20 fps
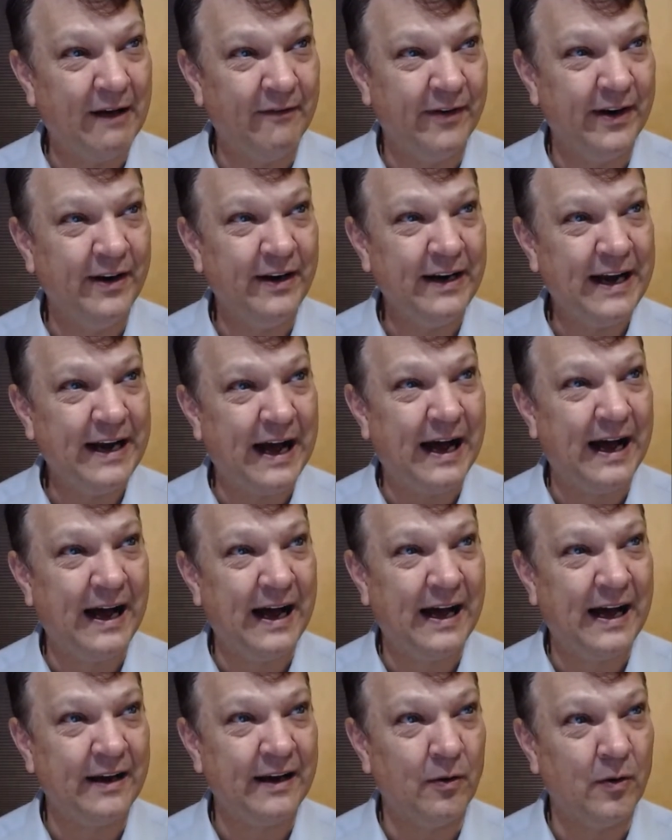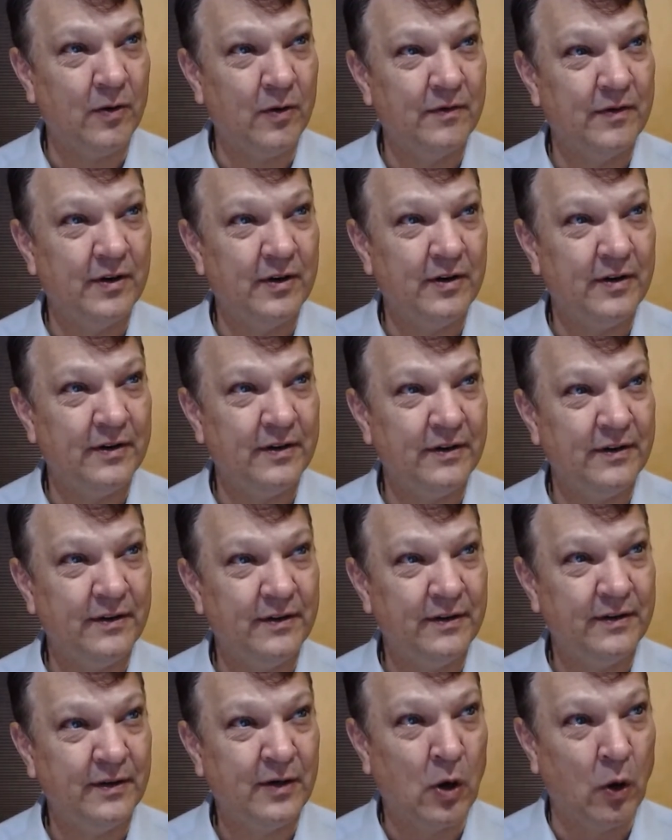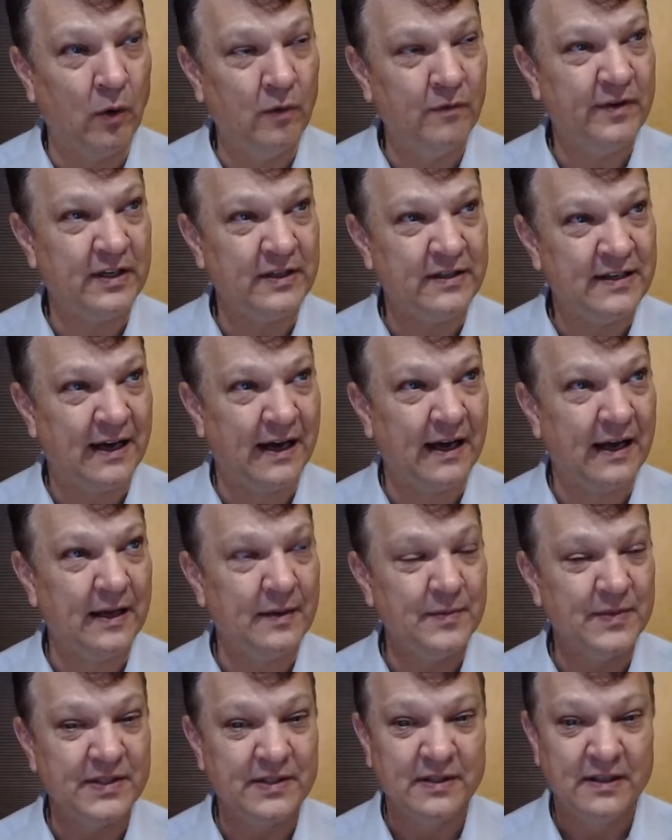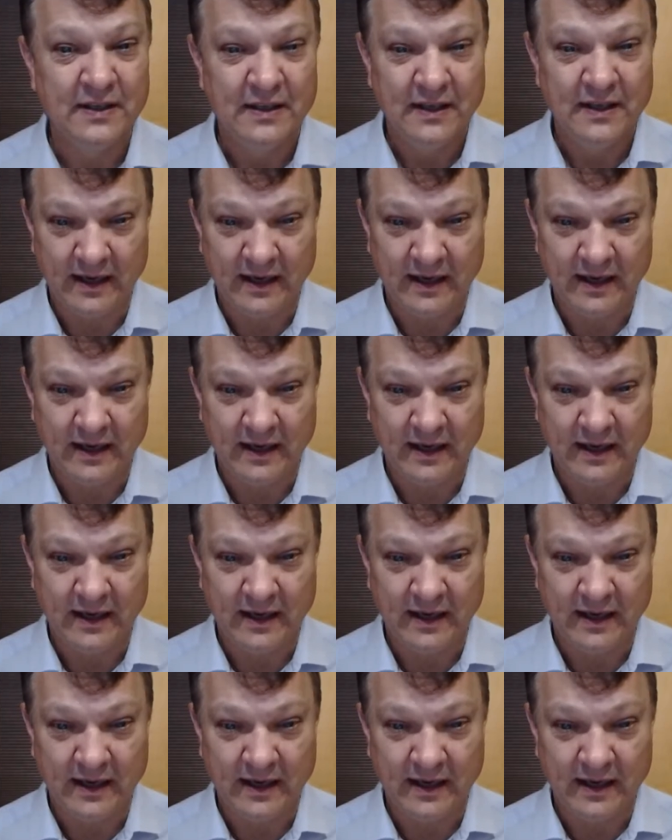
very odd over COVID times